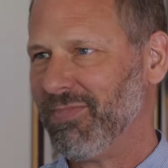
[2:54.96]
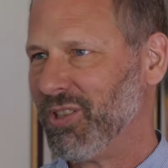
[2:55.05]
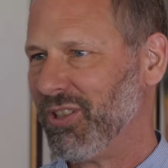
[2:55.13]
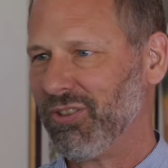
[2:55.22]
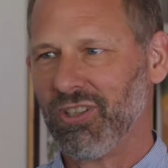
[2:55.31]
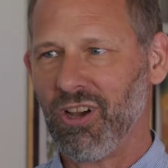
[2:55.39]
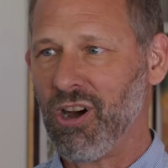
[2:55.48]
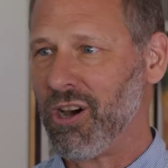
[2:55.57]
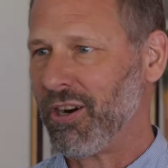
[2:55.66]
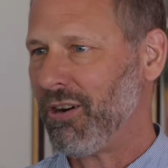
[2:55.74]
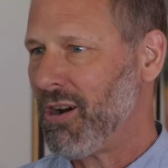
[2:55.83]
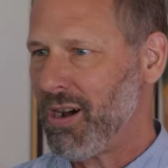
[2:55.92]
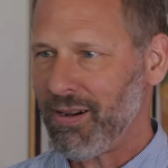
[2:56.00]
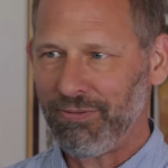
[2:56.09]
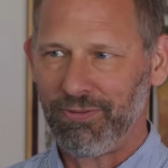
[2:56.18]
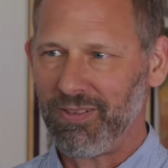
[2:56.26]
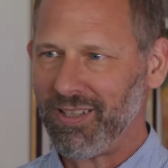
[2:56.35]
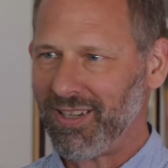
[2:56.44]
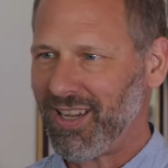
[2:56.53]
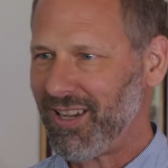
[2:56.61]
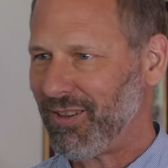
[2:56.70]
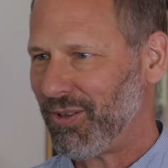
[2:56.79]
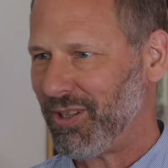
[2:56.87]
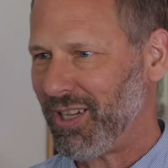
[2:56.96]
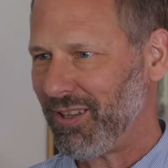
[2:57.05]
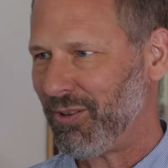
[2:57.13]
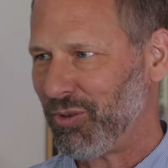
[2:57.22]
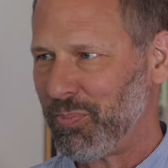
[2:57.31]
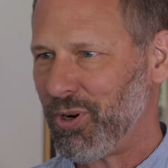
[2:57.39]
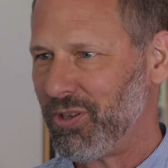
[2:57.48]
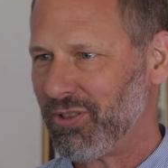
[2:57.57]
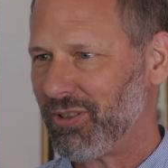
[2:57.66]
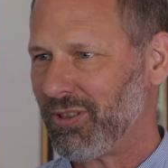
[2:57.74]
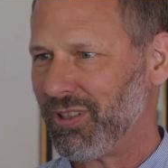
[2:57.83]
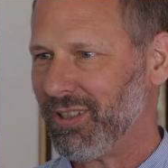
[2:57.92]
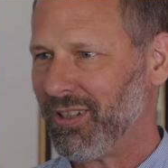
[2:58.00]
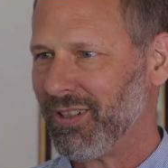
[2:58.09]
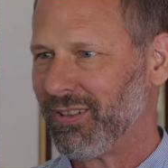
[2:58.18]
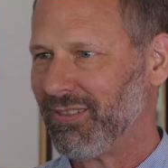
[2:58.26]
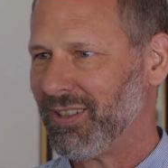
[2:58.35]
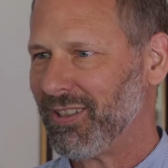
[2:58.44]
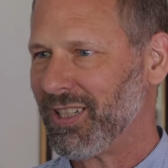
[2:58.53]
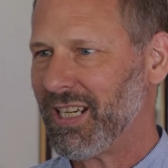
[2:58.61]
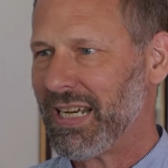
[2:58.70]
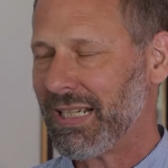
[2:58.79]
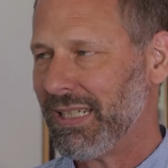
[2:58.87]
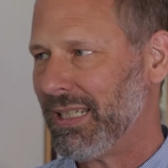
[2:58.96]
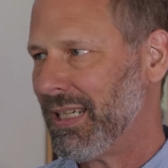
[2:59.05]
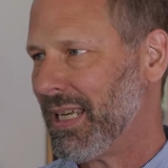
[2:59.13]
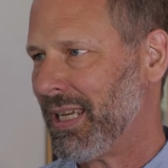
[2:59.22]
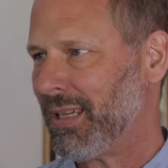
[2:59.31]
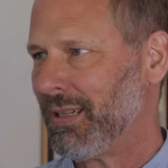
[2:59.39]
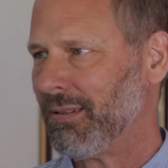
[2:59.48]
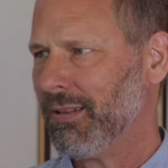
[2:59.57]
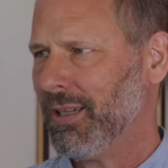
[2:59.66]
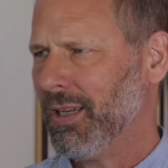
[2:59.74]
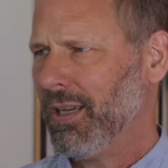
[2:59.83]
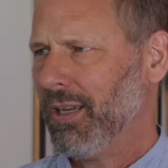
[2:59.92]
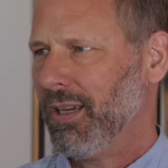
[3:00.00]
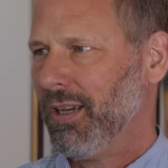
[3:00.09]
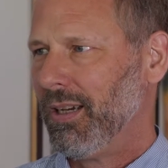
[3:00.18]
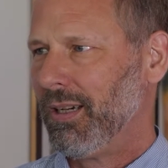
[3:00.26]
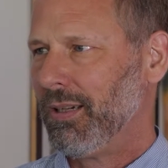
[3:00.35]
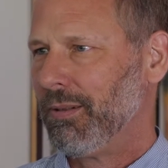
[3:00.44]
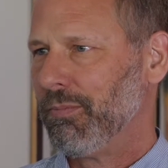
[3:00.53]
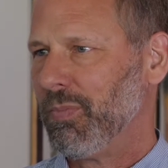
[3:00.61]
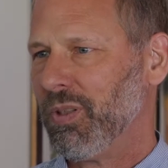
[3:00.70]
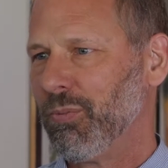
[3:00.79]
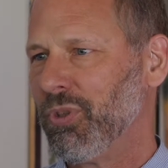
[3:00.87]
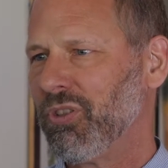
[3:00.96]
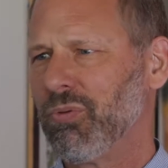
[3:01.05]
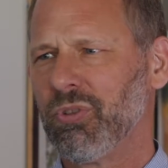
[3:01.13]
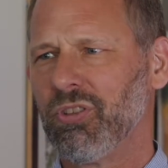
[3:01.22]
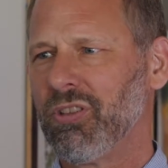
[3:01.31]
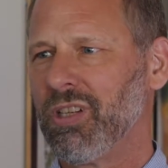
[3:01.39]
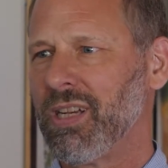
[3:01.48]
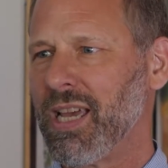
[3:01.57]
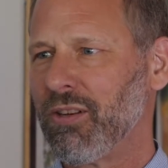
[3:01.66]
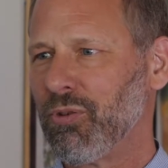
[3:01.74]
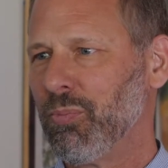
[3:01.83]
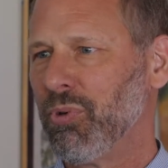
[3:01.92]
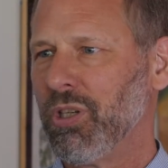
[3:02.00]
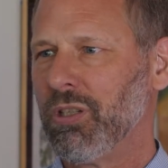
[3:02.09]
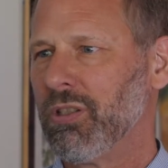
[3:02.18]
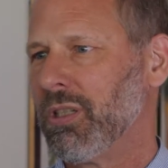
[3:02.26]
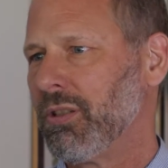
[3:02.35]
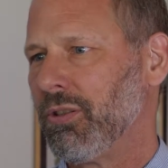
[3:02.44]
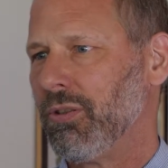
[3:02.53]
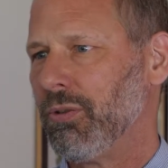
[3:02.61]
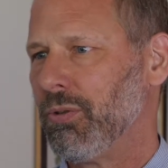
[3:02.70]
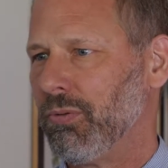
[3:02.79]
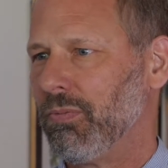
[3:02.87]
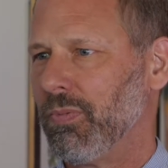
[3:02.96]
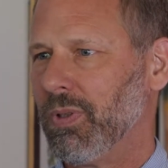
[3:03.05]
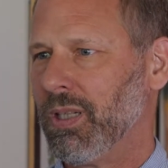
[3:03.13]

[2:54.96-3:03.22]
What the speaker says: just the on and off and how those parts are connected, and which was just a natural bridge into